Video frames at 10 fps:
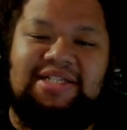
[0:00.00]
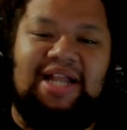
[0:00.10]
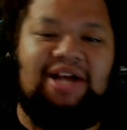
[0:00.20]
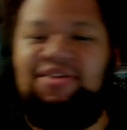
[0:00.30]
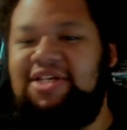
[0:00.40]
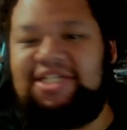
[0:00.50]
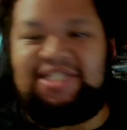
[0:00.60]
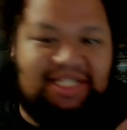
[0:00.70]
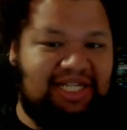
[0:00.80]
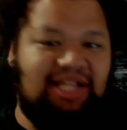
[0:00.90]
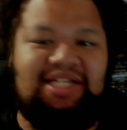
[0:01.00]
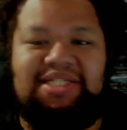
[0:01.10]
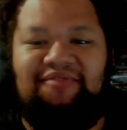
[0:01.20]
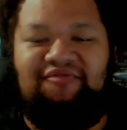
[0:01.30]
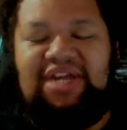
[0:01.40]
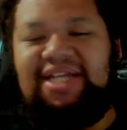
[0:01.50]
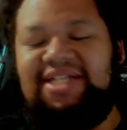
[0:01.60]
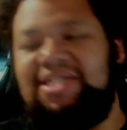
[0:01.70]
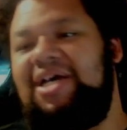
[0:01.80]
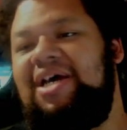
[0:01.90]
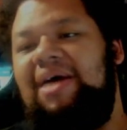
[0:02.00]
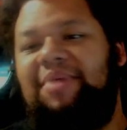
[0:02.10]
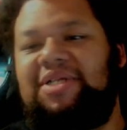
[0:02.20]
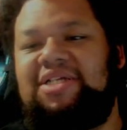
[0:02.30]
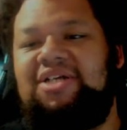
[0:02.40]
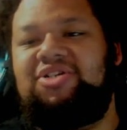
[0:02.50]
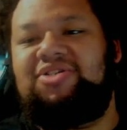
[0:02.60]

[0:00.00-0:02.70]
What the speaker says: not only just to sell his defeats, but to also